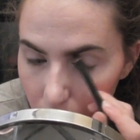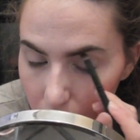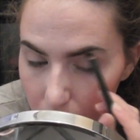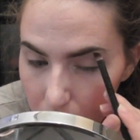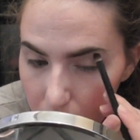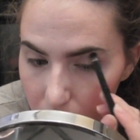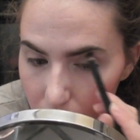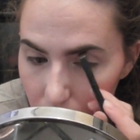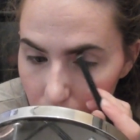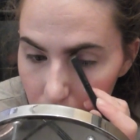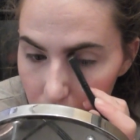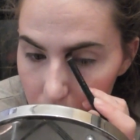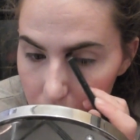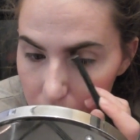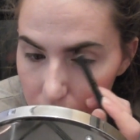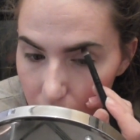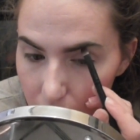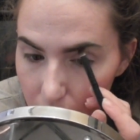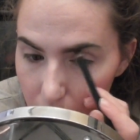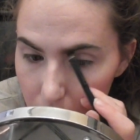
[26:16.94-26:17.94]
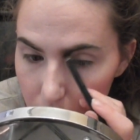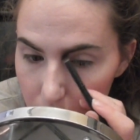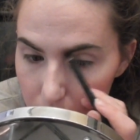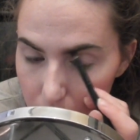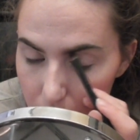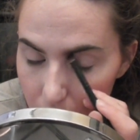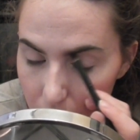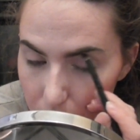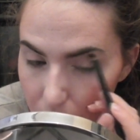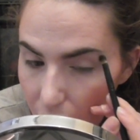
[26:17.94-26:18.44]
I mean, all it would take would
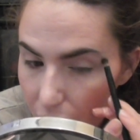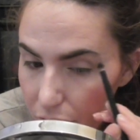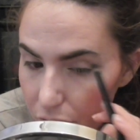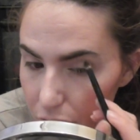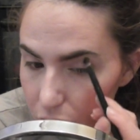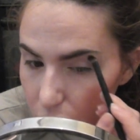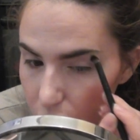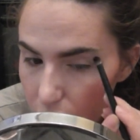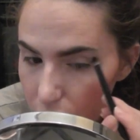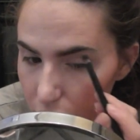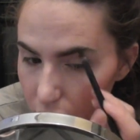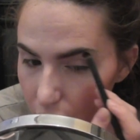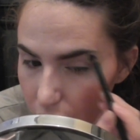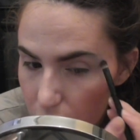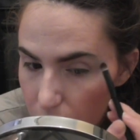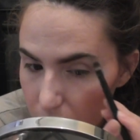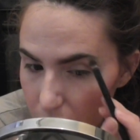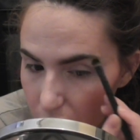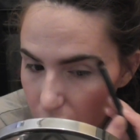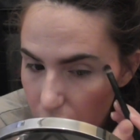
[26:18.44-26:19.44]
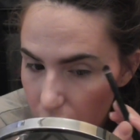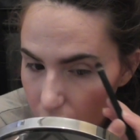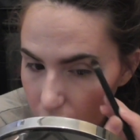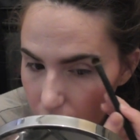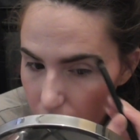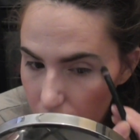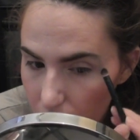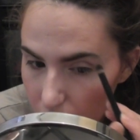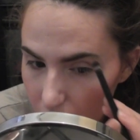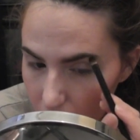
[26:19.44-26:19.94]
be a message on Facebook and I
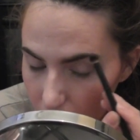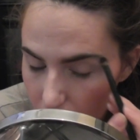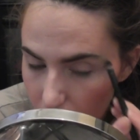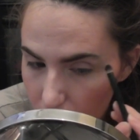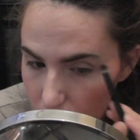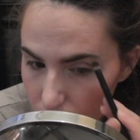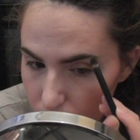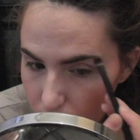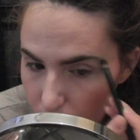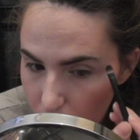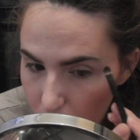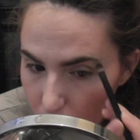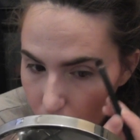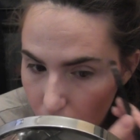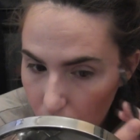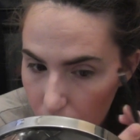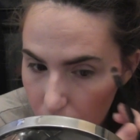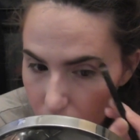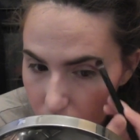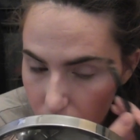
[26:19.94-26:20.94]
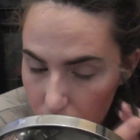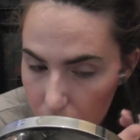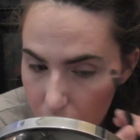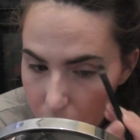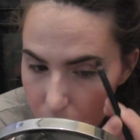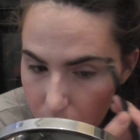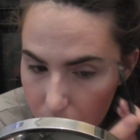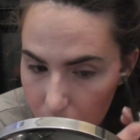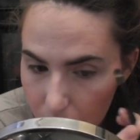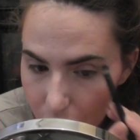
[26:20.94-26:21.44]
could get a horde of
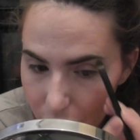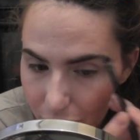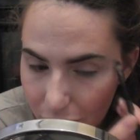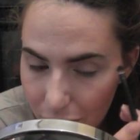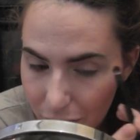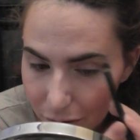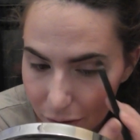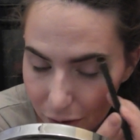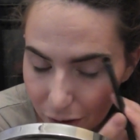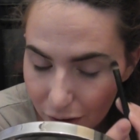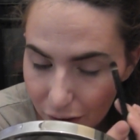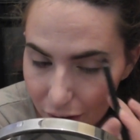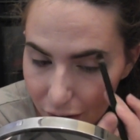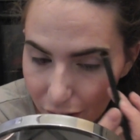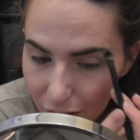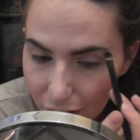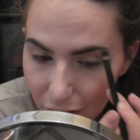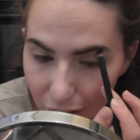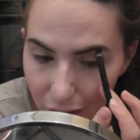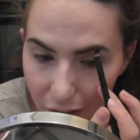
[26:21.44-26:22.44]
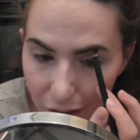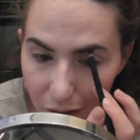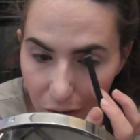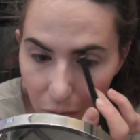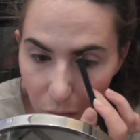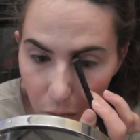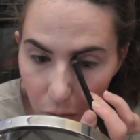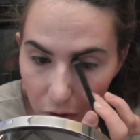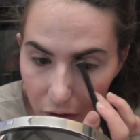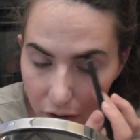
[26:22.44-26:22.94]
people
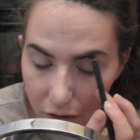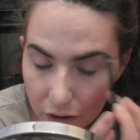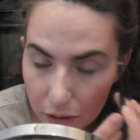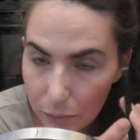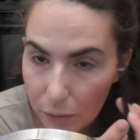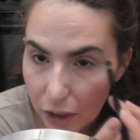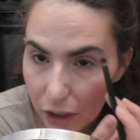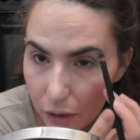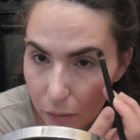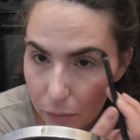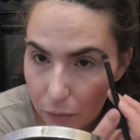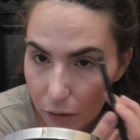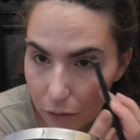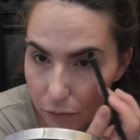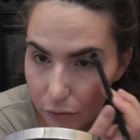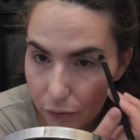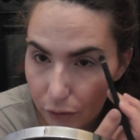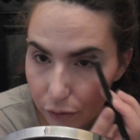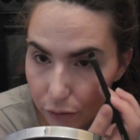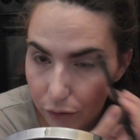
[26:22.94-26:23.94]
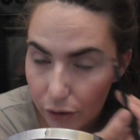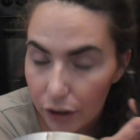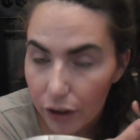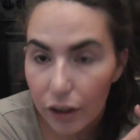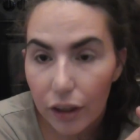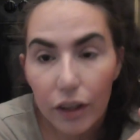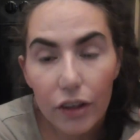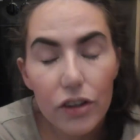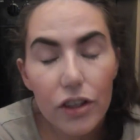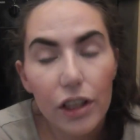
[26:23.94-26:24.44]
wanting their makeup done for free
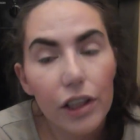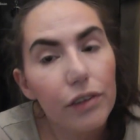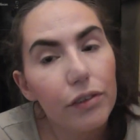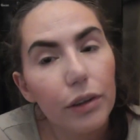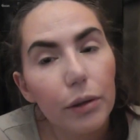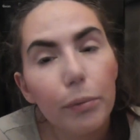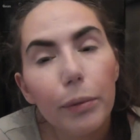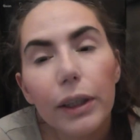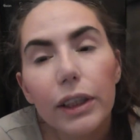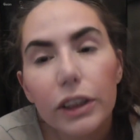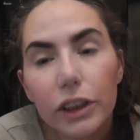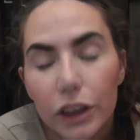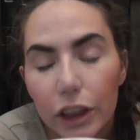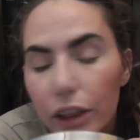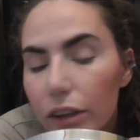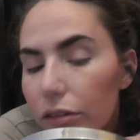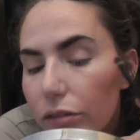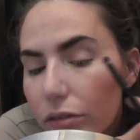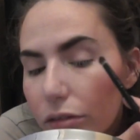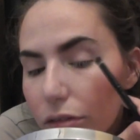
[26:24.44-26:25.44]
in exchange for a picture.